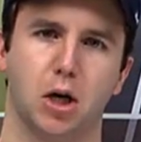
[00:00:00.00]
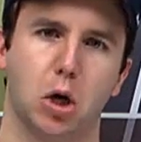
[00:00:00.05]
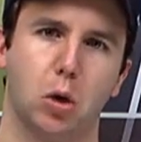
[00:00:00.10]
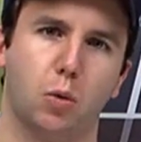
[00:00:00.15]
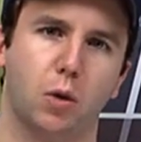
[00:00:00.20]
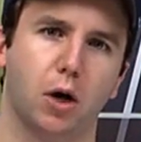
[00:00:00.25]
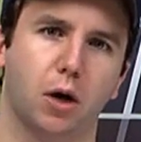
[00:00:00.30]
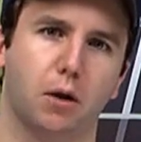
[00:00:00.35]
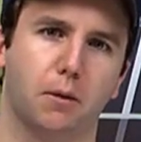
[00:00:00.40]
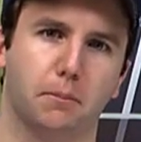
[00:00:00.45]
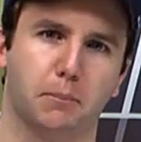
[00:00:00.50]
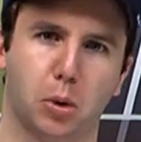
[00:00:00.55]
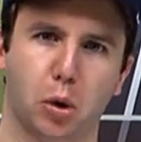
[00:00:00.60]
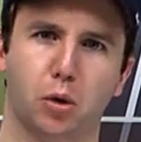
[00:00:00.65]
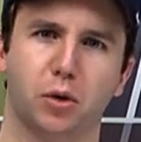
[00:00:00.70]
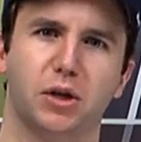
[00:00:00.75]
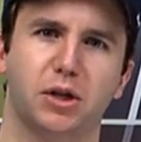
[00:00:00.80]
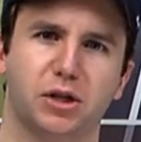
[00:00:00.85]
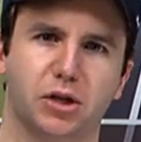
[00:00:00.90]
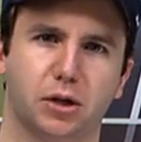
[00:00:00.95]
Well,
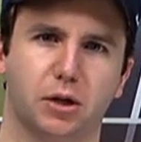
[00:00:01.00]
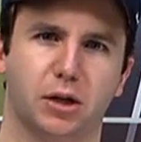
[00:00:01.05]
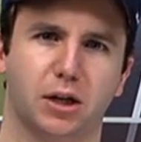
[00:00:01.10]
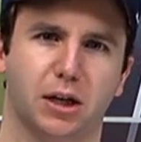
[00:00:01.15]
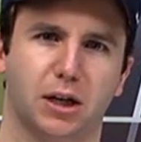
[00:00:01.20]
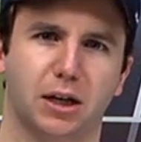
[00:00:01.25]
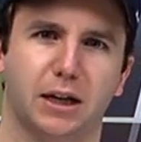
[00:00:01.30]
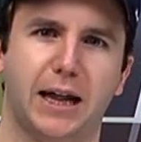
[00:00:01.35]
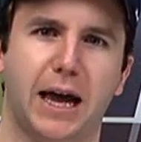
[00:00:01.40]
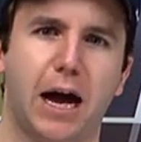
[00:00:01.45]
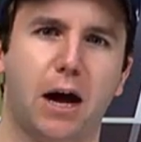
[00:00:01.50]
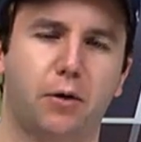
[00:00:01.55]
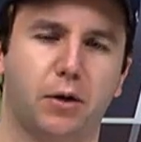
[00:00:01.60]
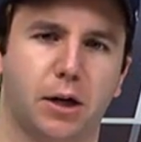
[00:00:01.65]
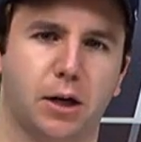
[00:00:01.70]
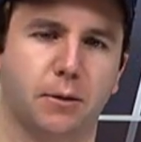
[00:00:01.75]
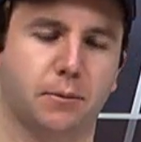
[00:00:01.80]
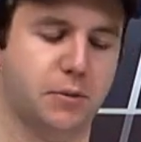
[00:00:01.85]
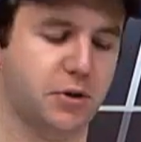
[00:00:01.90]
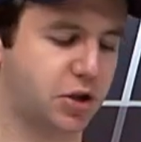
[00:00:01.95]
Murray is going to allow
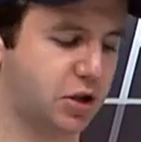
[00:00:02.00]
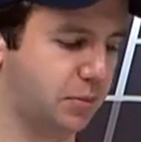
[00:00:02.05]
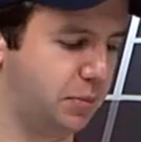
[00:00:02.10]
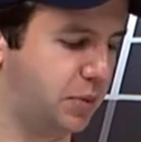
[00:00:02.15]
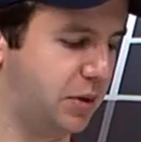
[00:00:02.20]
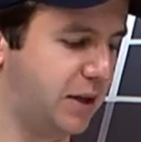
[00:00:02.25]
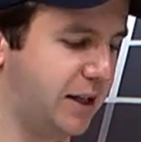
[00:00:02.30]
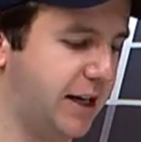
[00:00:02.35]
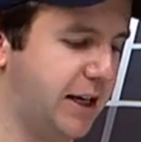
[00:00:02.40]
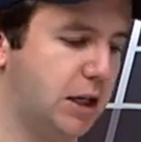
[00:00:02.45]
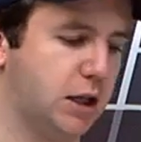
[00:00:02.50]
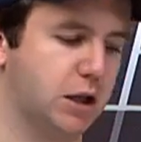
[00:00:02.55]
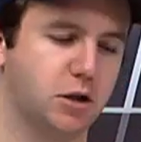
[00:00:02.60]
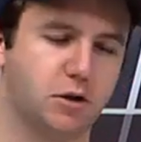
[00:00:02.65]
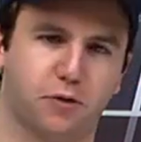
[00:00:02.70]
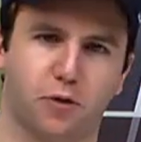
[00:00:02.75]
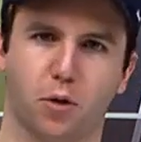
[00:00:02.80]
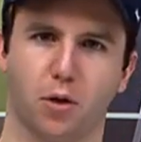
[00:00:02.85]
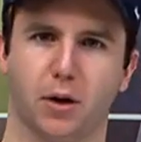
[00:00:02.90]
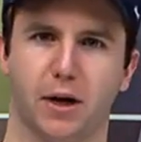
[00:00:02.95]
him to play his
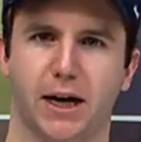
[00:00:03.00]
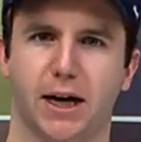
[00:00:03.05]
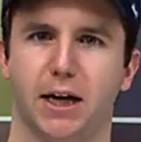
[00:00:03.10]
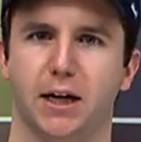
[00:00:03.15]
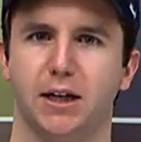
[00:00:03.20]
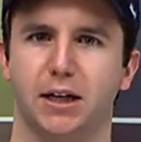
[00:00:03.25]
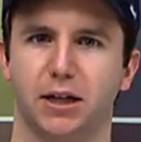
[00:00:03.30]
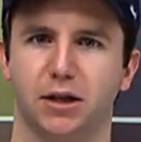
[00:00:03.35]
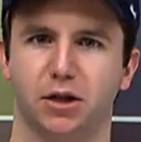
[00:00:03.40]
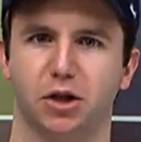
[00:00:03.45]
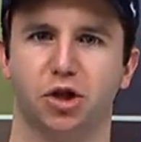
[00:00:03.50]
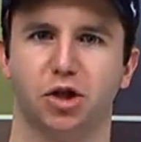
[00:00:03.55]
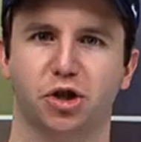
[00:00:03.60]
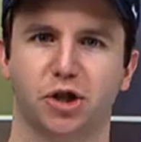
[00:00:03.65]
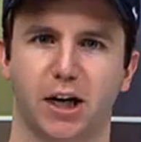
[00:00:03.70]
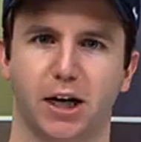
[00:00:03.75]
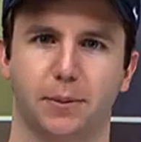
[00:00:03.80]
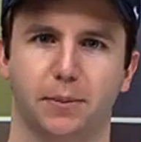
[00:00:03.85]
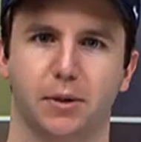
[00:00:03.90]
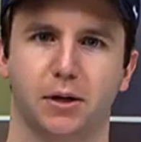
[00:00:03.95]
forehand into
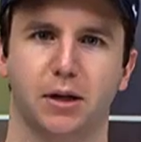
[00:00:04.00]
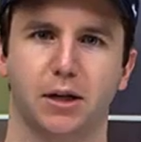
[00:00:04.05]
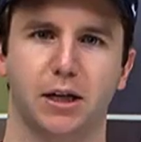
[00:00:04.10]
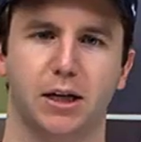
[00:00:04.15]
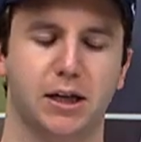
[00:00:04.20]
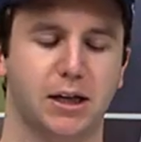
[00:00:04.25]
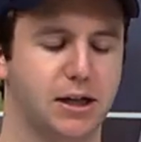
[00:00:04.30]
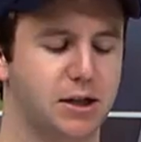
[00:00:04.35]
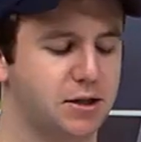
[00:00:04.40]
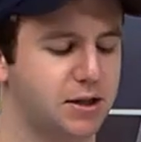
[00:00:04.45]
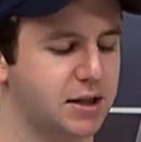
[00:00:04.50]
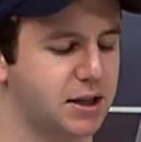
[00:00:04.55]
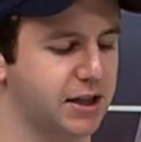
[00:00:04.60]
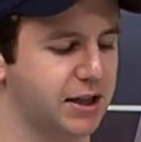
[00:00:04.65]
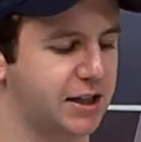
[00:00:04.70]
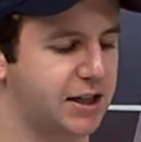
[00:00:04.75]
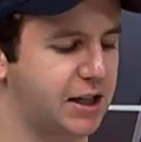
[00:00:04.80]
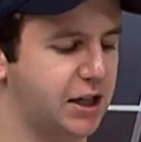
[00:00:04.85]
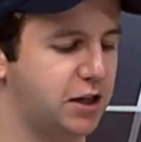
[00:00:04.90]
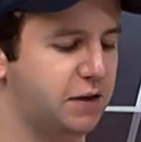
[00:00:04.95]
shape. He's going to
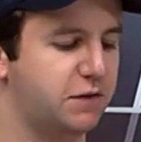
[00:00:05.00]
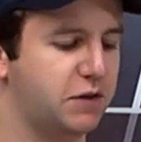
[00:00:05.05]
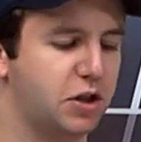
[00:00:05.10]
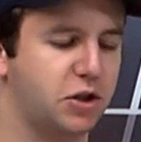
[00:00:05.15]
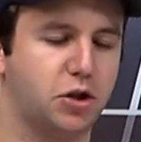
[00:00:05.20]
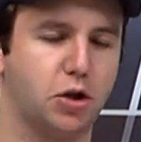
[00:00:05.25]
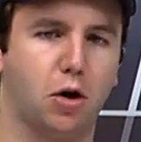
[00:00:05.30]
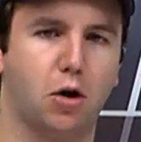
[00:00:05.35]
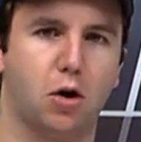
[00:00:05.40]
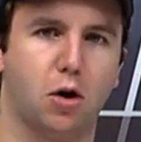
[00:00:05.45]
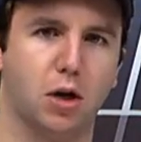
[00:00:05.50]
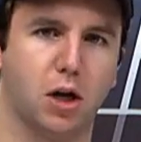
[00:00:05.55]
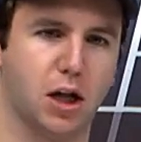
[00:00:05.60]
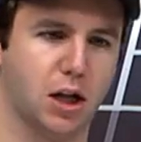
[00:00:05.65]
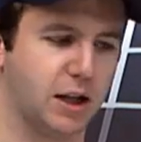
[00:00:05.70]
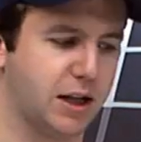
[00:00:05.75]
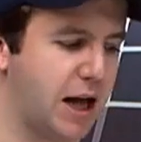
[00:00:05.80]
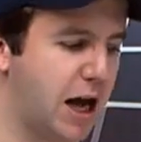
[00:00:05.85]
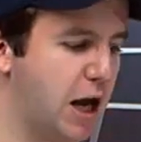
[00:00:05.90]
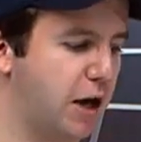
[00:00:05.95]
give Nadal a
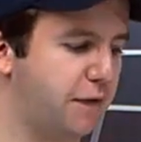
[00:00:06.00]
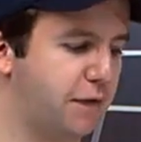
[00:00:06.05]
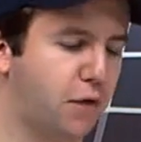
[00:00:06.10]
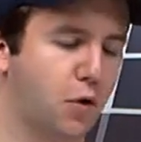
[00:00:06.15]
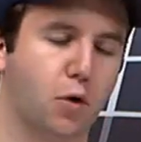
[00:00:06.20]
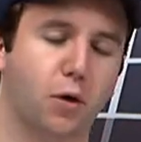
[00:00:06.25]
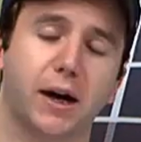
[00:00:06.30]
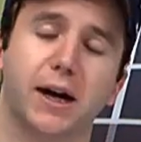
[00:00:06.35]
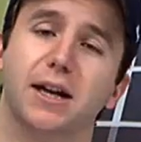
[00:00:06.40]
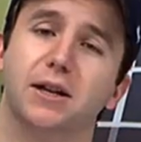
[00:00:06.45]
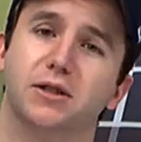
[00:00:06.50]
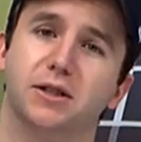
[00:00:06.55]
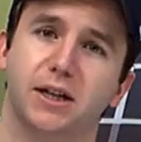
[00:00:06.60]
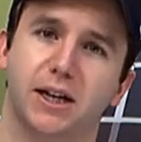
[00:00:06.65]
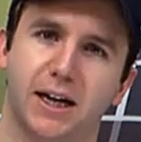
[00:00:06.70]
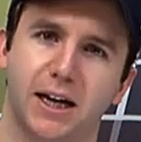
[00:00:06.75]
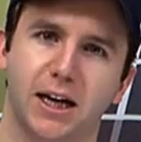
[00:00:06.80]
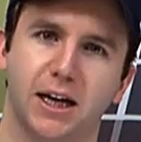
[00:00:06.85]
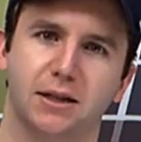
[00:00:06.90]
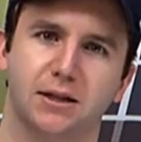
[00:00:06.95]
lot of forehands to
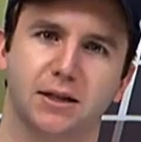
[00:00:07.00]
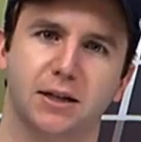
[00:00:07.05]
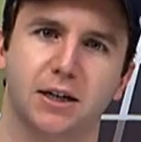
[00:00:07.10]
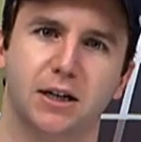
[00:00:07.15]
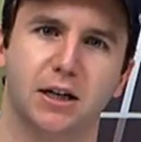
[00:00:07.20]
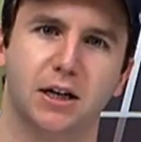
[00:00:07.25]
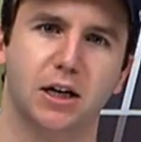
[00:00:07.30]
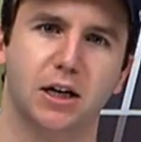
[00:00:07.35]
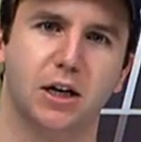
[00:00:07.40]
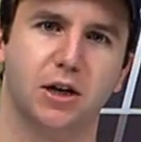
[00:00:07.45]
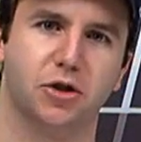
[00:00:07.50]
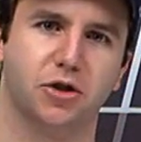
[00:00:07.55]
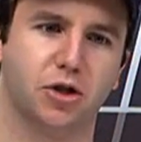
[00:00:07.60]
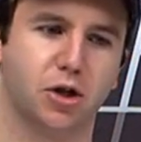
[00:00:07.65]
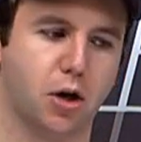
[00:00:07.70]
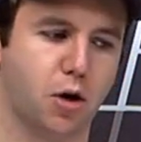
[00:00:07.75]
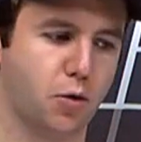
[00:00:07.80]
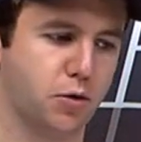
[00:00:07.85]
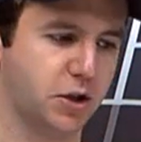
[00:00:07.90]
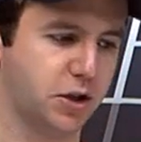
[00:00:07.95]
hit,
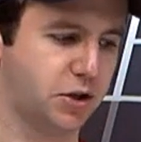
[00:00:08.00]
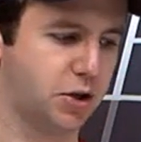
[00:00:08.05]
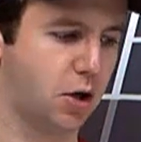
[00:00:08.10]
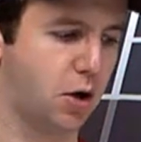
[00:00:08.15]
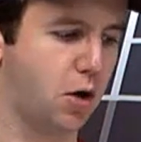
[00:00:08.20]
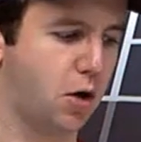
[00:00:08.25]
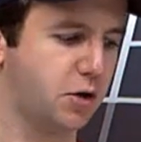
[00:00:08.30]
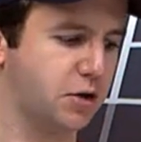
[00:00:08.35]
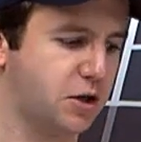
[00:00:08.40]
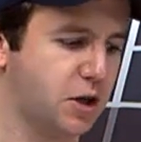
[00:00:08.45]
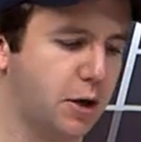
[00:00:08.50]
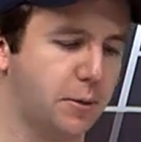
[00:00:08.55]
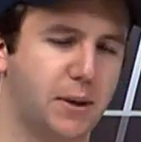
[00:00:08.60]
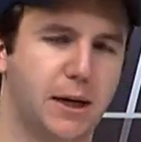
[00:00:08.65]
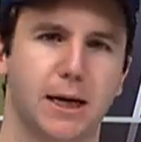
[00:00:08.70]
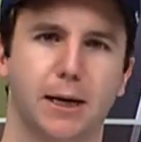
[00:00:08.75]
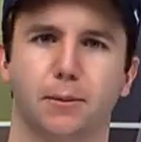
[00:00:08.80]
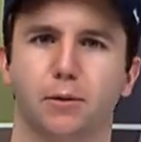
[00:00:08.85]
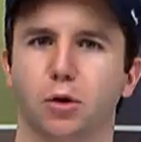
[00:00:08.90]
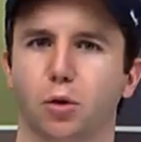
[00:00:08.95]
so Nadal is going to
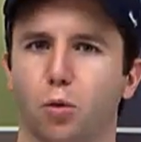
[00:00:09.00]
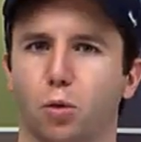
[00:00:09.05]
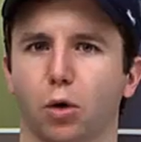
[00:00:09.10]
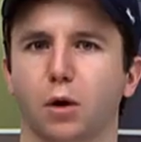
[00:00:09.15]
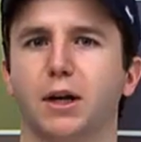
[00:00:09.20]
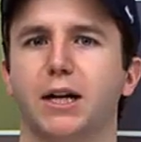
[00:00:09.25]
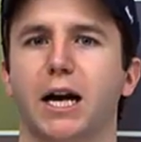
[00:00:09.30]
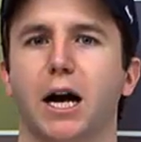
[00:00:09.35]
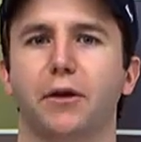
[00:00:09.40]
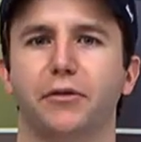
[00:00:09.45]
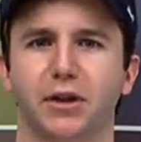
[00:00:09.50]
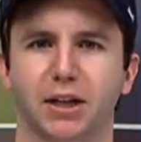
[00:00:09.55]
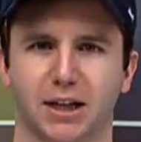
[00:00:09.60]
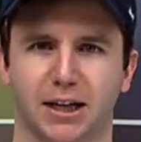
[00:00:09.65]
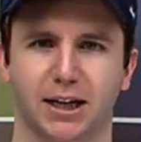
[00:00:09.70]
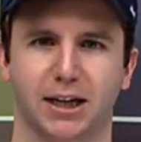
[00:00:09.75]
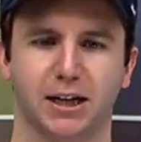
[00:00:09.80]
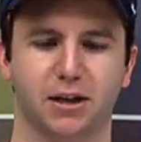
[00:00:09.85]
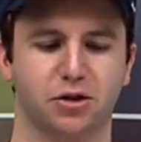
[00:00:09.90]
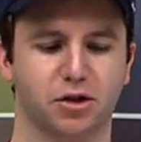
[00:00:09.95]
be able to work out the
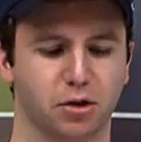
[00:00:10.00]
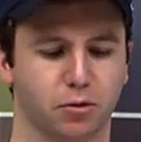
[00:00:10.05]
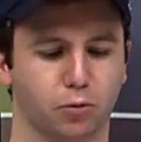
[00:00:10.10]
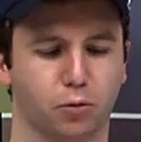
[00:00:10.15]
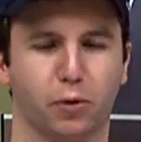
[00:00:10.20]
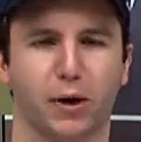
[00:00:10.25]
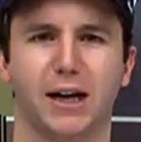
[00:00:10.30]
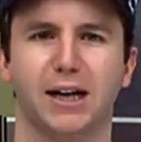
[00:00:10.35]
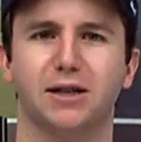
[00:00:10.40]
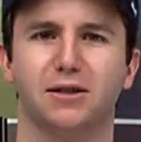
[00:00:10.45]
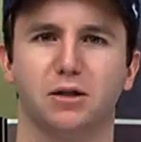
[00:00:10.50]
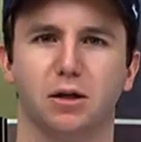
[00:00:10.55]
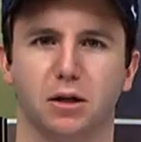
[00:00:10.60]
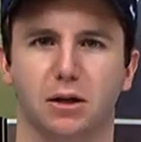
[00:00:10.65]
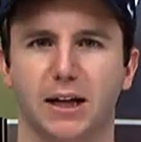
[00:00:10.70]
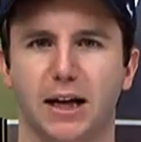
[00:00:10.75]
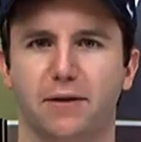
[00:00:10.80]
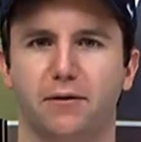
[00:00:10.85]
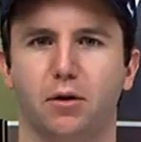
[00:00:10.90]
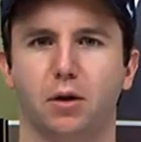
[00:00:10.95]
kinks and raise the
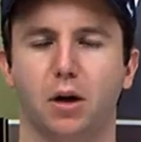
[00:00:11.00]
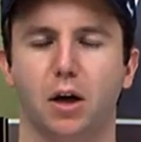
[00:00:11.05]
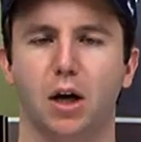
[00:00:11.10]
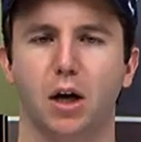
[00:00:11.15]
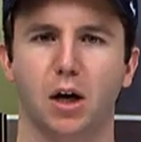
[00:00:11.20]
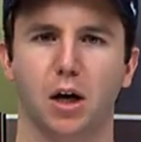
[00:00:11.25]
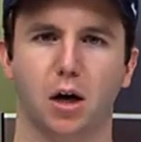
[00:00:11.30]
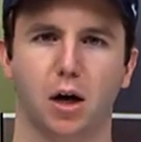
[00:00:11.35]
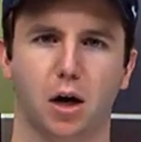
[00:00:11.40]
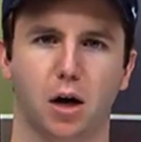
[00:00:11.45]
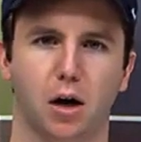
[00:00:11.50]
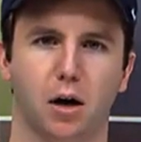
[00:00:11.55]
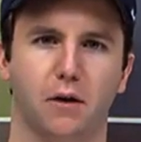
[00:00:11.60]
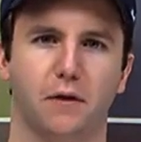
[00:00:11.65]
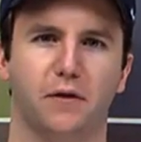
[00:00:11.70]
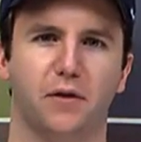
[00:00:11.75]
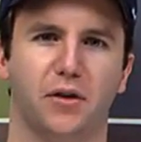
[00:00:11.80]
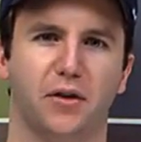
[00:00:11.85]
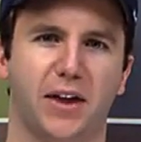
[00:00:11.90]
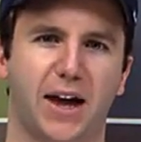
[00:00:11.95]
level
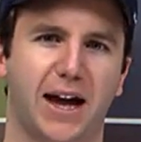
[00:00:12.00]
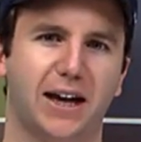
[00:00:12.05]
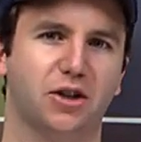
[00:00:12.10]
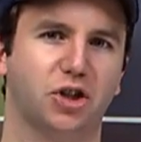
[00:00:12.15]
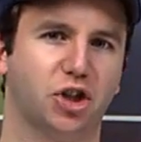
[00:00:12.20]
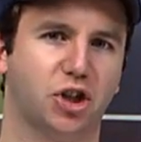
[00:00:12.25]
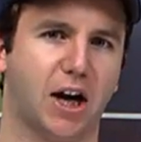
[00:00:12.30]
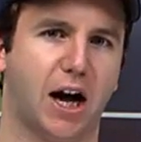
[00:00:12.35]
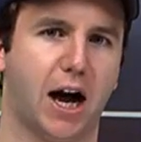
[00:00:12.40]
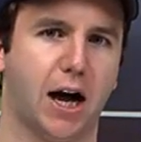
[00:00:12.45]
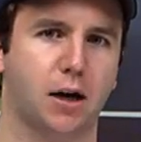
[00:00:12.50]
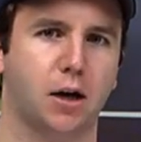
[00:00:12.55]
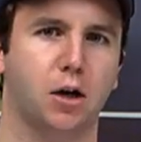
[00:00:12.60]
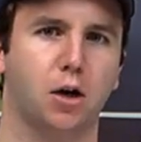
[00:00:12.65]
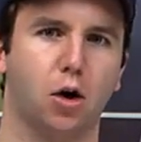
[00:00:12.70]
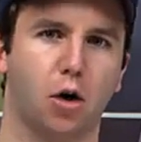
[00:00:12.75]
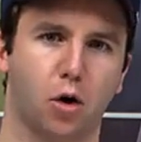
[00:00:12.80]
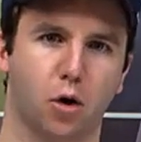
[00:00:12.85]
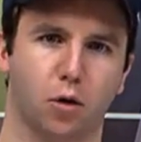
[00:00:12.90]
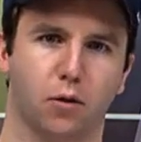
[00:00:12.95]
of that shot
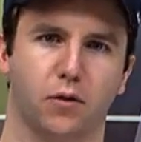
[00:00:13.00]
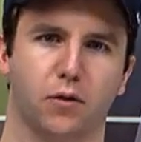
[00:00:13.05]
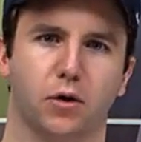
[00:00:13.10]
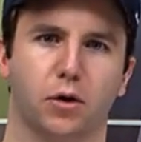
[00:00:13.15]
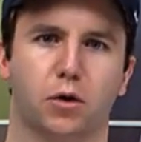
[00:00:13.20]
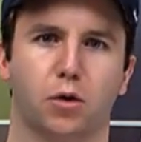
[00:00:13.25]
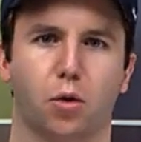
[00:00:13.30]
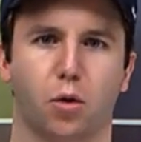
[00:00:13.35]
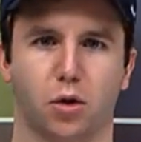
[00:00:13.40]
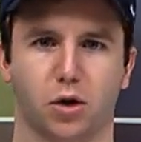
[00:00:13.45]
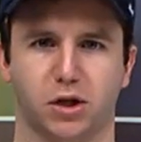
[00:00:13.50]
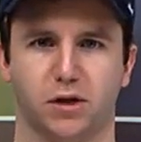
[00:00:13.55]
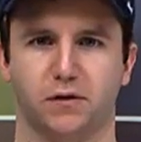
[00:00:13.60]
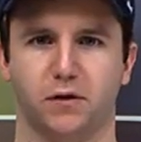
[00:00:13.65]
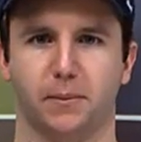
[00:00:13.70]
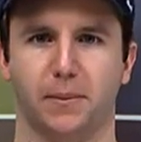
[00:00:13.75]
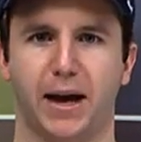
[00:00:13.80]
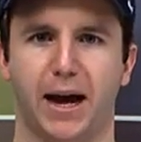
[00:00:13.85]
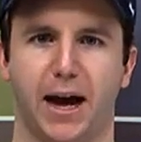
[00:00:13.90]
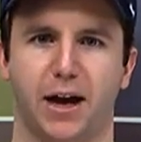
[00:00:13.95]
over the course of
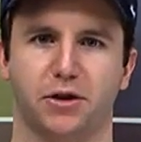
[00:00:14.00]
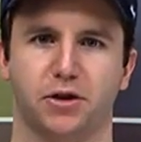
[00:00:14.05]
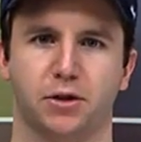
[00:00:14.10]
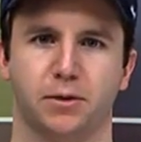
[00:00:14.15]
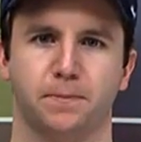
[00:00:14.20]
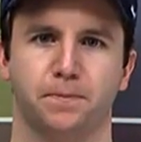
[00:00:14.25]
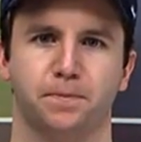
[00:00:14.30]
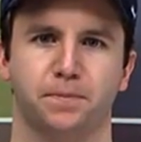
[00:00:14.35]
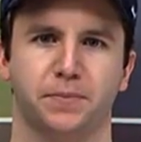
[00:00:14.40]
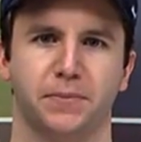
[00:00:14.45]
a match.